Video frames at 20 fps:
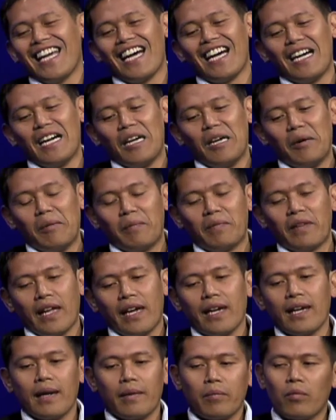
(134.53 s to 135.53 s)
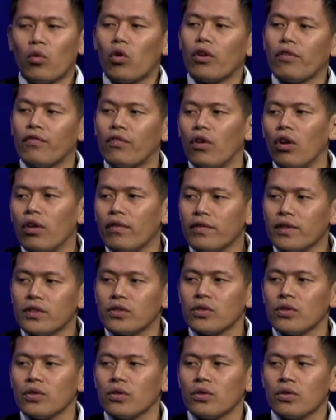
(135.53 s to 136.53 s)
Then I got more involved
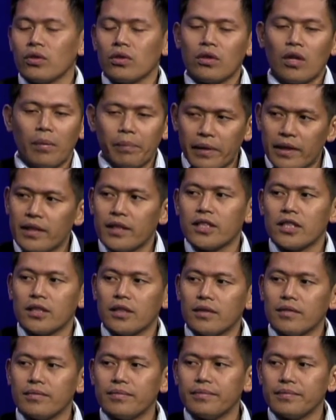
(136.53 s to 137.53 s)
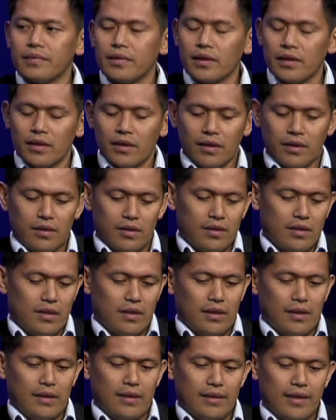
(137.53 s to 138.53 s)
into competition
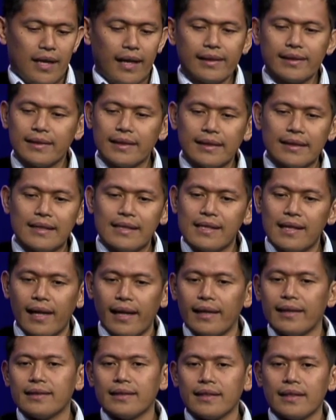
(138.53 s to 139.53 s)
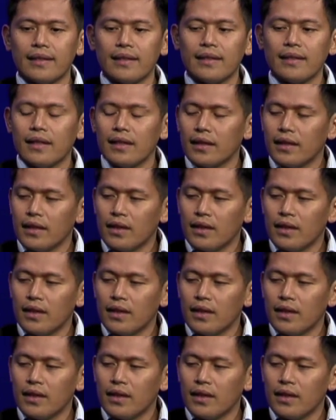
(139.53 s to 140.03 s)
in 1990.